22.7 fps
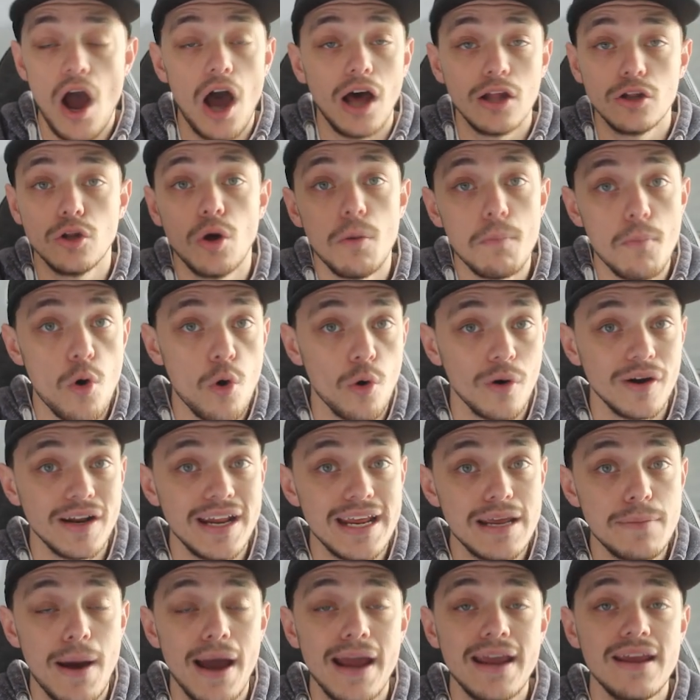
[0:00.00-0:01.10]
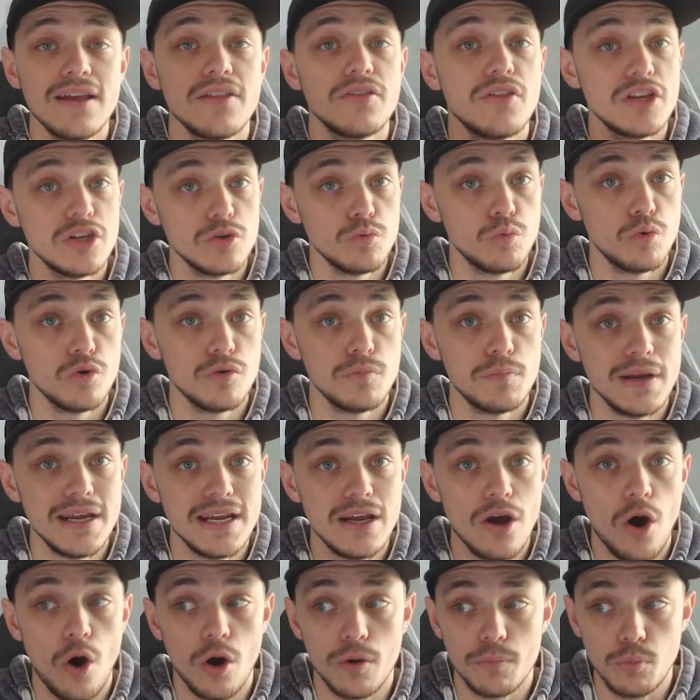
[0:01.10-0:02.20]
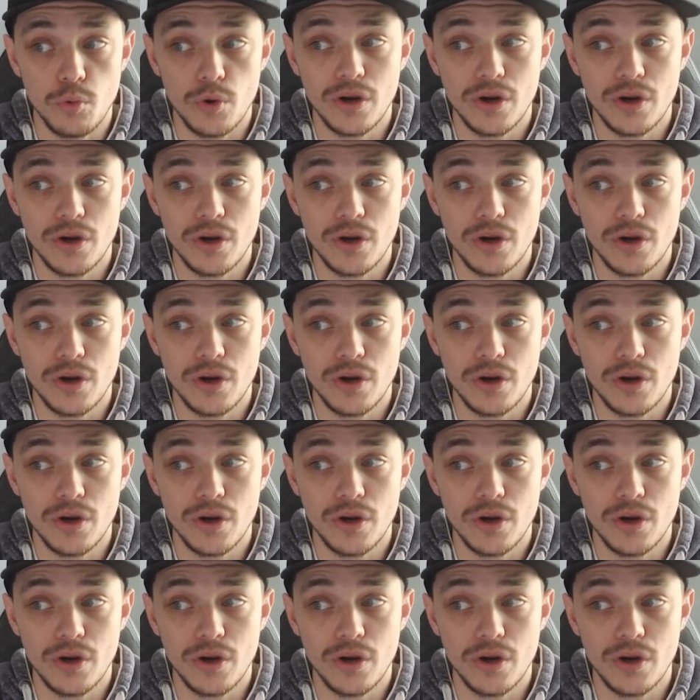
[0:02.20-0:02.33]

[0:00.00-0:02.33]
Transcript: a lot more on eBay than you would be on